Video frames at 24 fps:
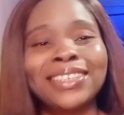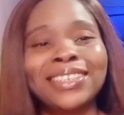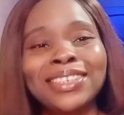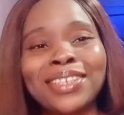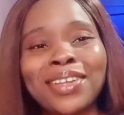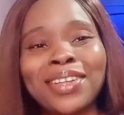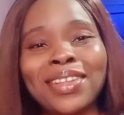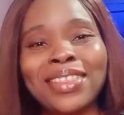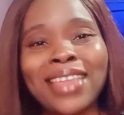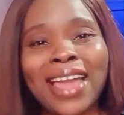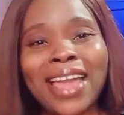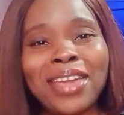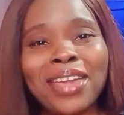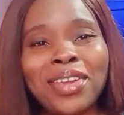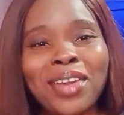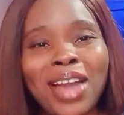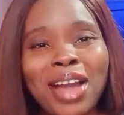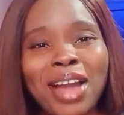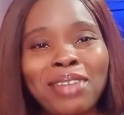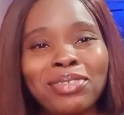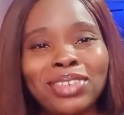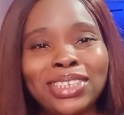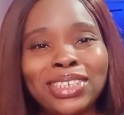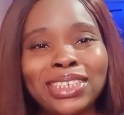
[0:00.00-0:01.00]
So there you
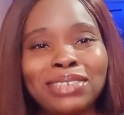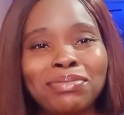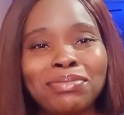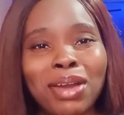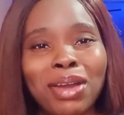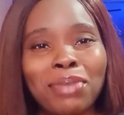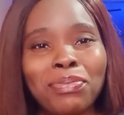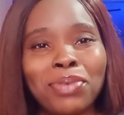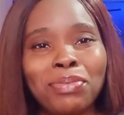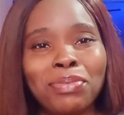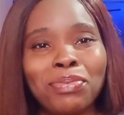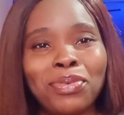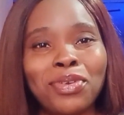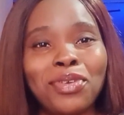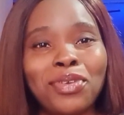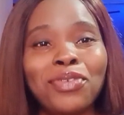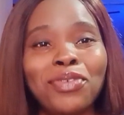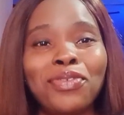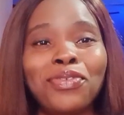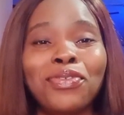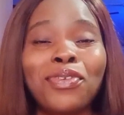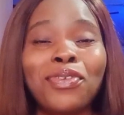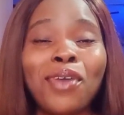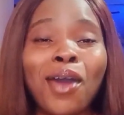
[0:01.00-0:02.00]
have it, my people.
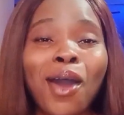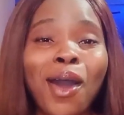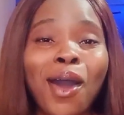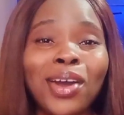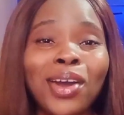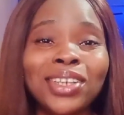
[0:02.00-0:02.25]
4